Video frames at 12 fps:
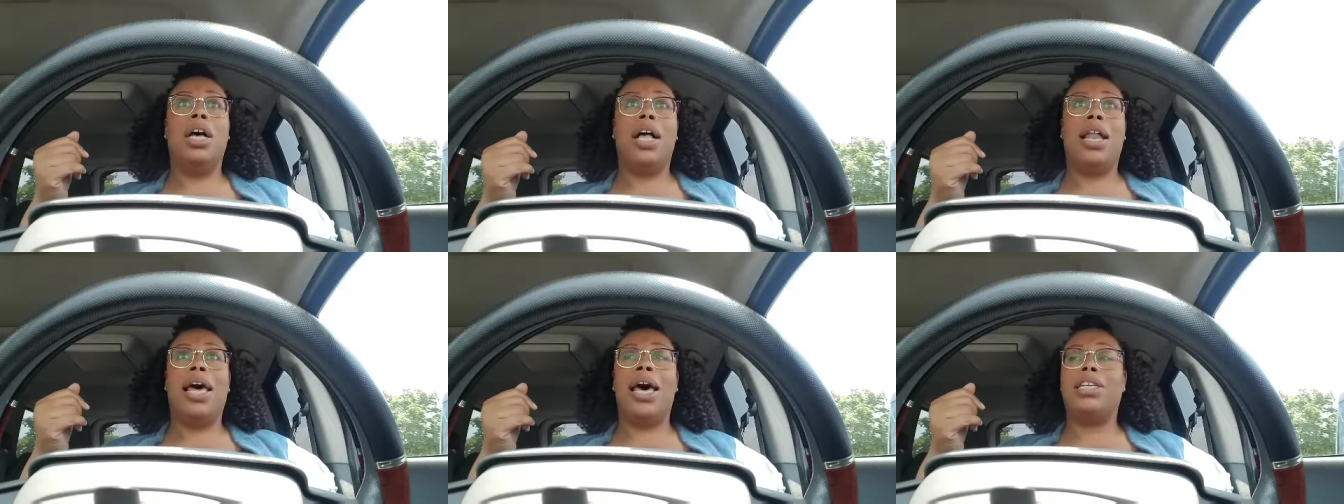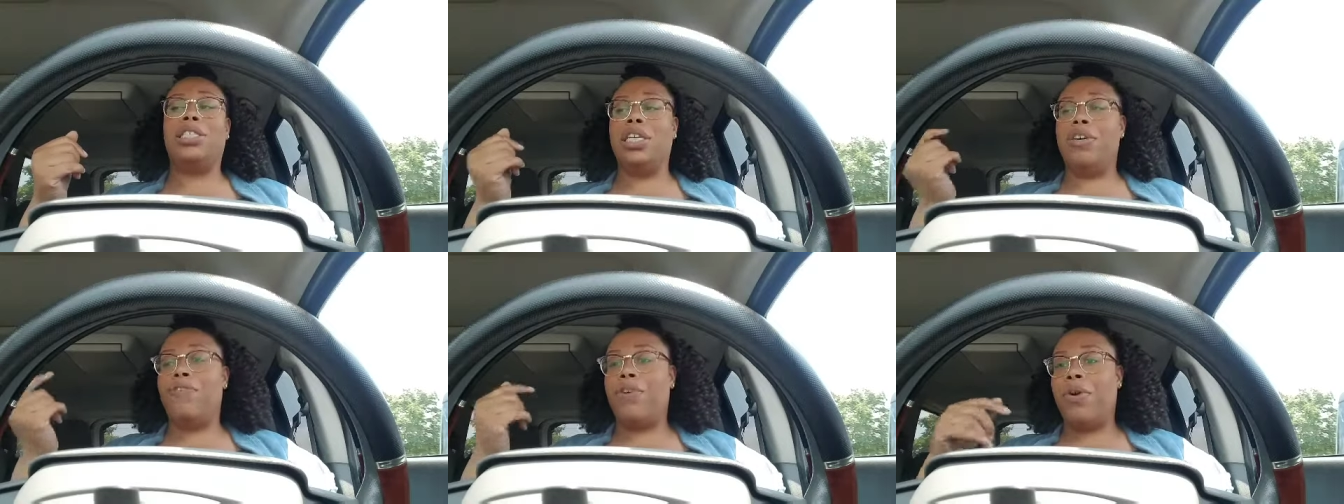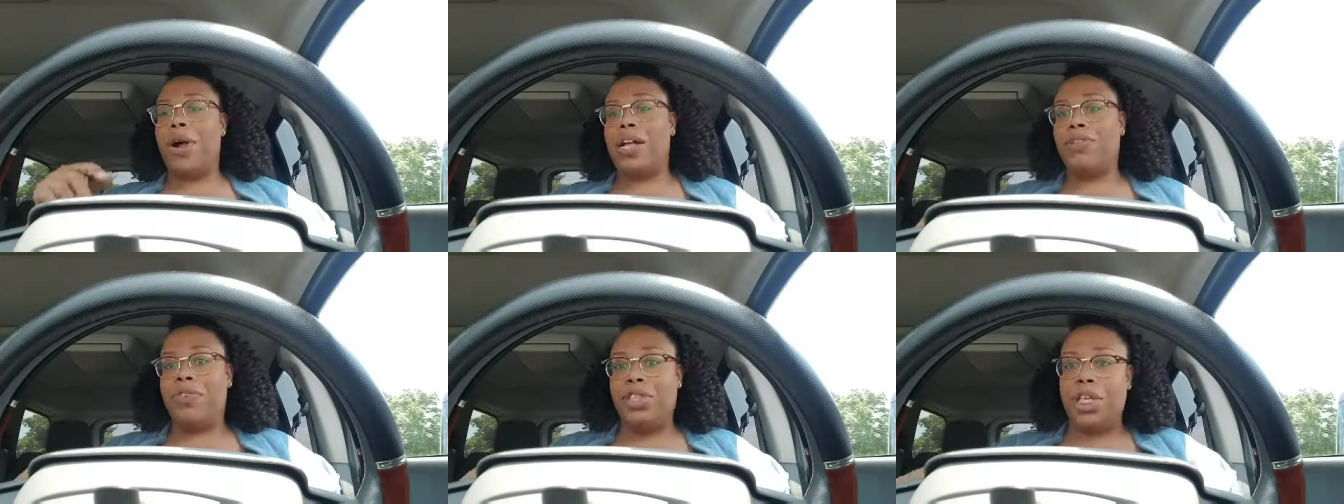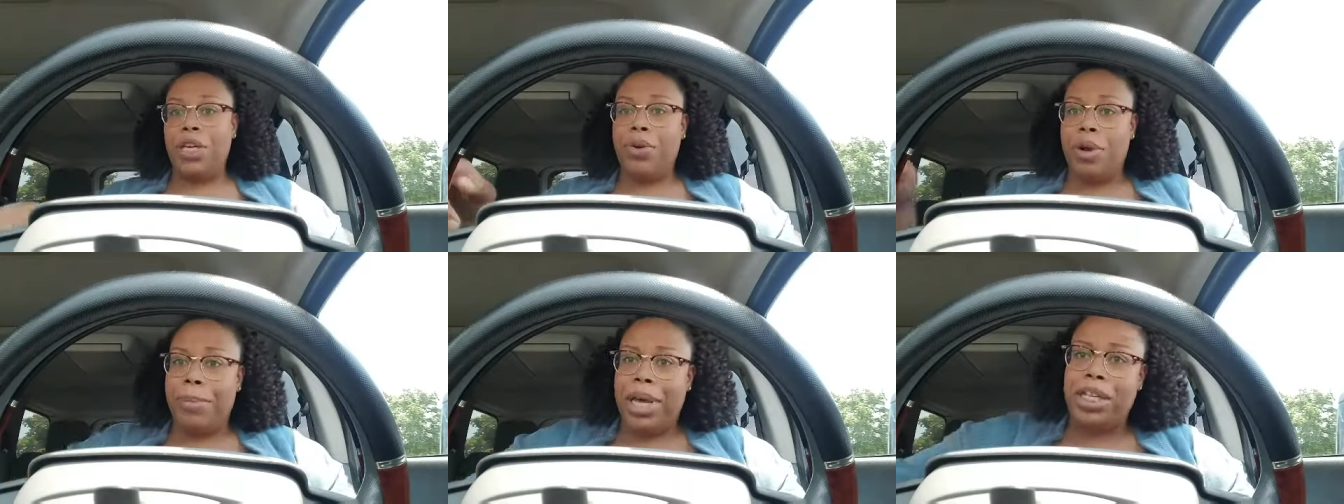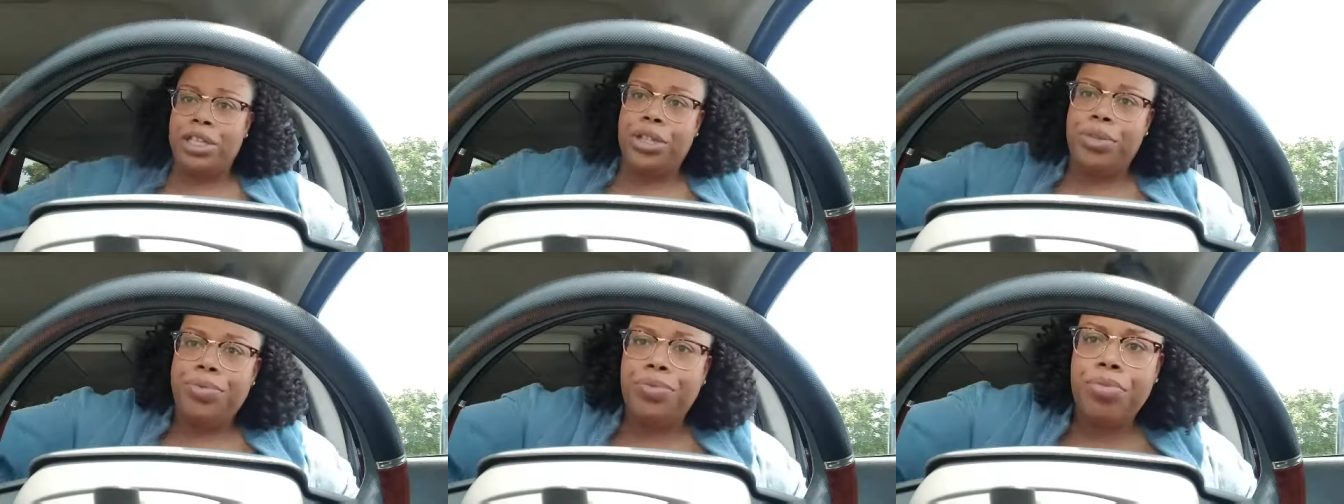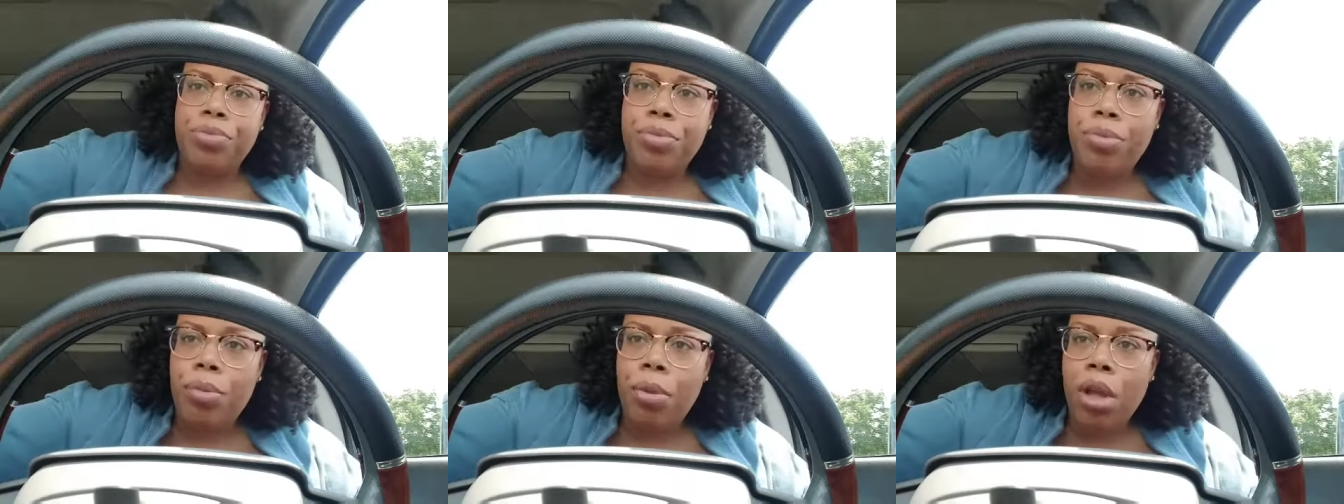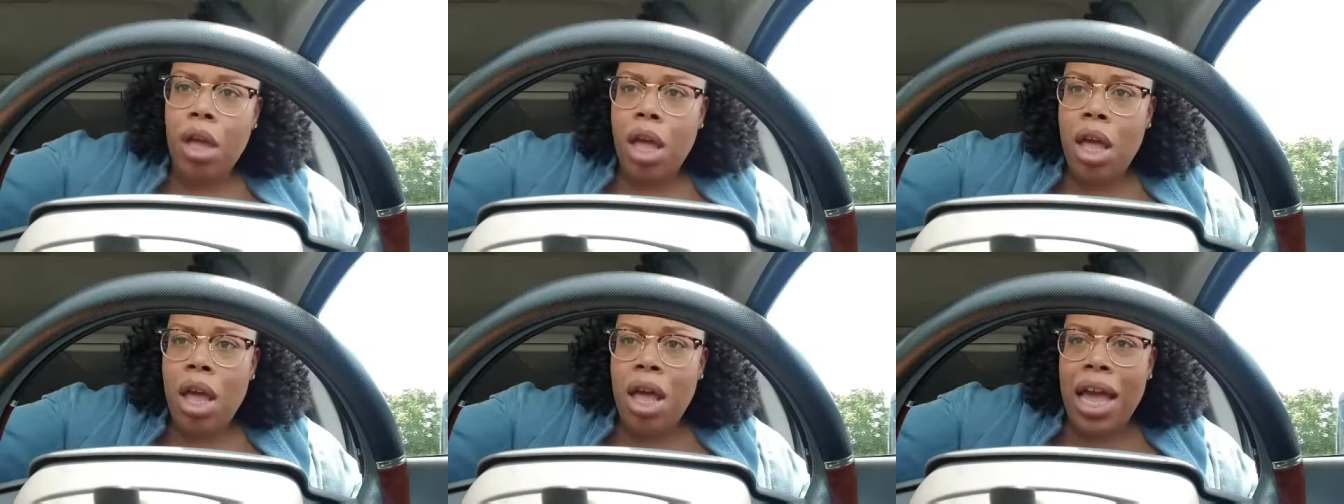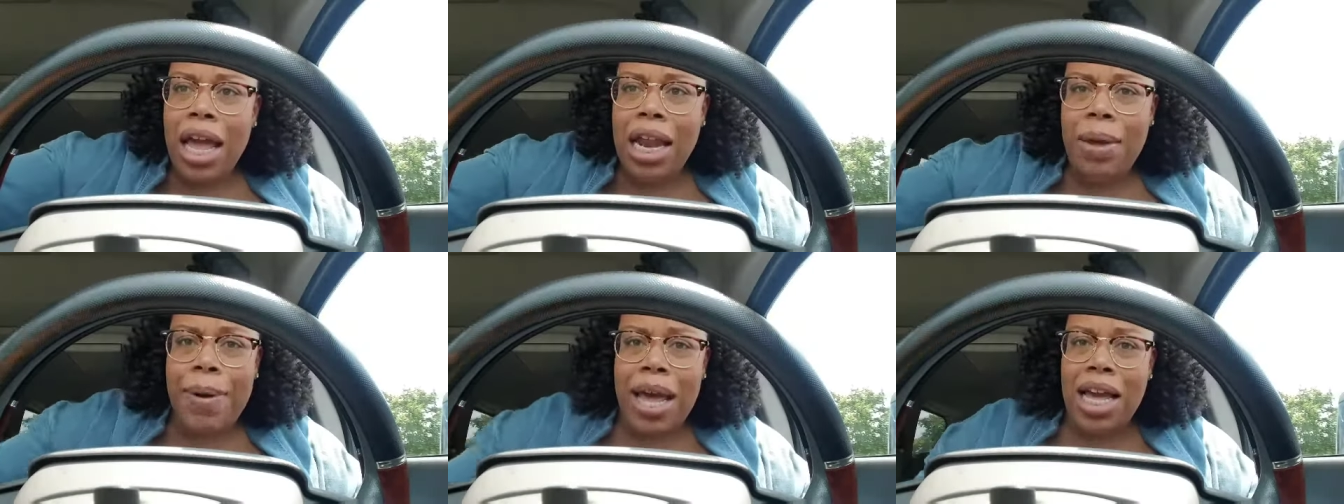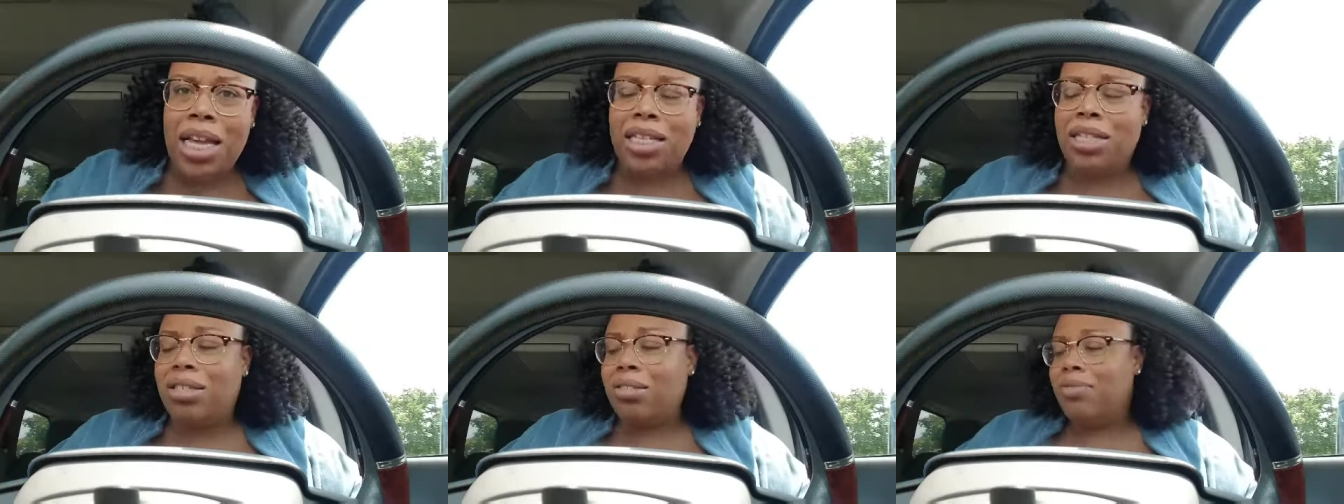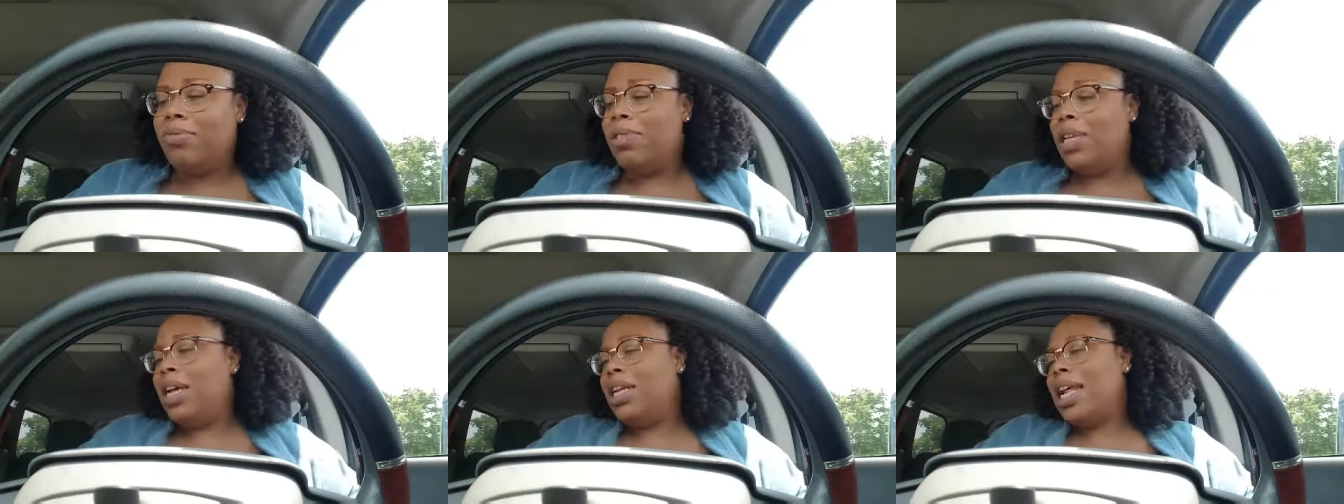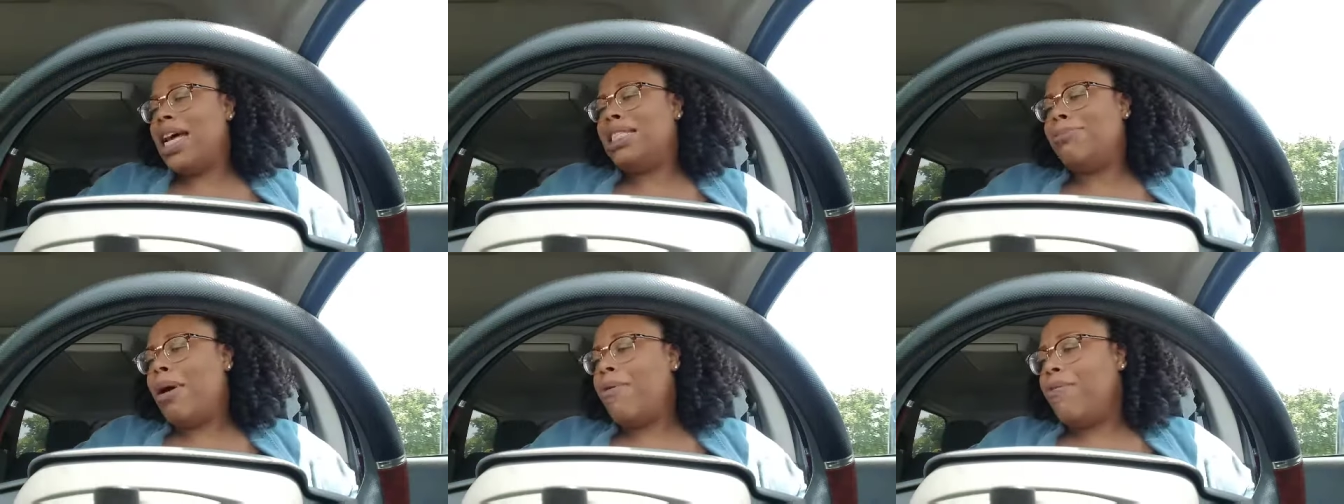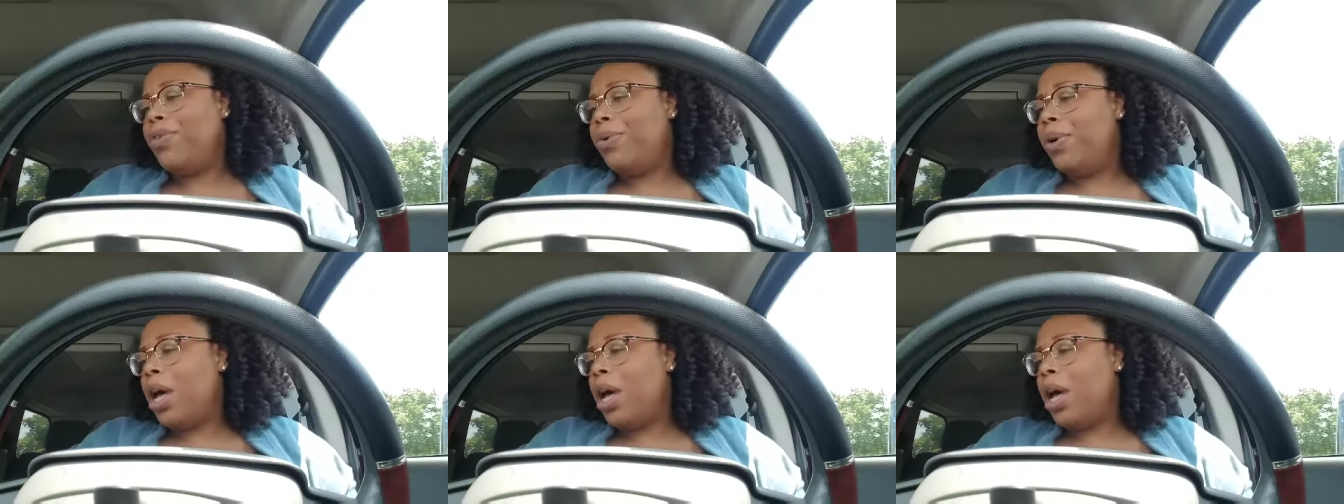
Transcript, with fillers: a lot of shit for grounds for cheating on a bitch anyways that's my review